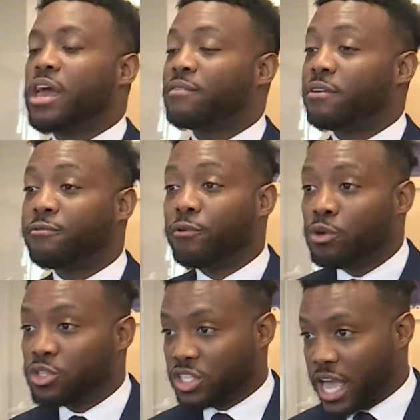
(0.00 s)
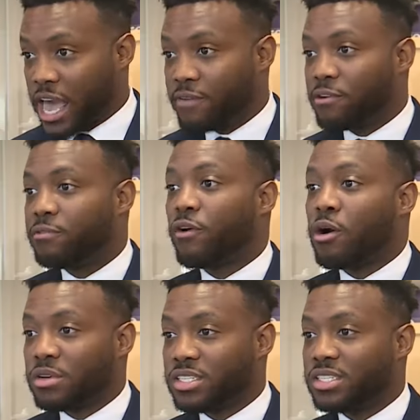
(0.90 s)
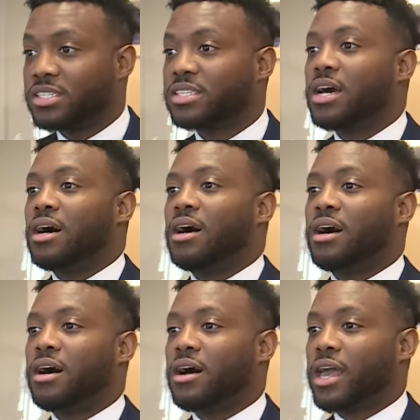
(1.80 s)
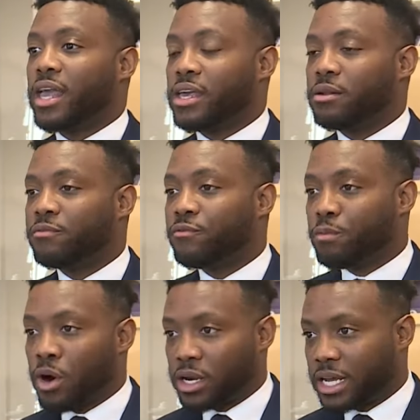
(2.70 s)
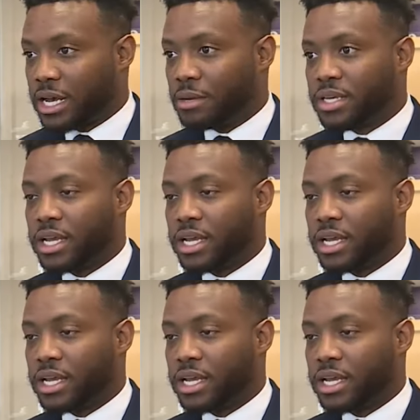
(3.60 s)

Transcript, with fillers: We have a full staff of pharmacists. Uh, and part-time